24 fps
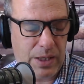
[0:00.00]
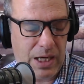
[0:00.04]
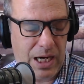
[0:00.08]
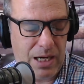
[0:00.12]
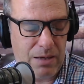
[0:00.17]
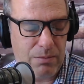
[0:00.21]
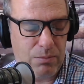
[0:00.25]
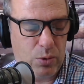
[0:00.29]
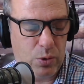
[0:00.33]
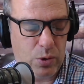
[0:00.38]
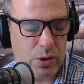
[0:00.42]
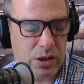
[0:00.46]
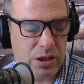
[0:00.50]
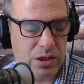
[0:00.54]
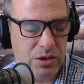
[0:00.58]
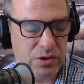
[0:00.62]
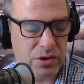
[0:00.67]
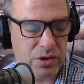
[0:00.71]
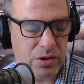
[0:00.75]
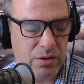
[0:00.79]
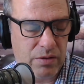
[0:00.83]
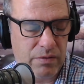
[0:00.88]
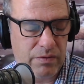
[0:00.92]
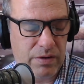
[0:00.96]
a more
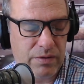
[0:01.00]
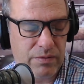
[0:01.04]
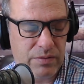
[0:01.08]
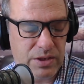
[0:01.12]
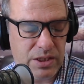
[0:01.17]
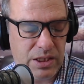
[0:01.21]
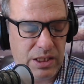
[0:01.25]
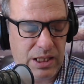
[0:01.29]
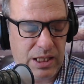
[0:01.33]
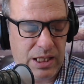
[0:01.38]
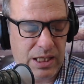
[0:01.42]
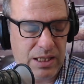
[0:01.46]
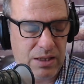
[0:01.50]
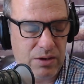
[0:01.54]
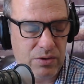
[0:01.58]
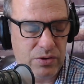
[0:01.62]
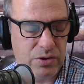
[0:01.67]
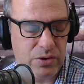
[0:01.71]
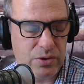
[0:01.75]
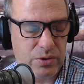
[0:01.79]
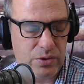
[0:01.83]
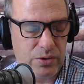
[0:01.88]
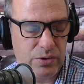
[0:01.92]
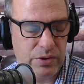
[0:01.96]
conservative city
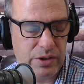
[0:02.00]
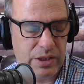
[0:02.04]
council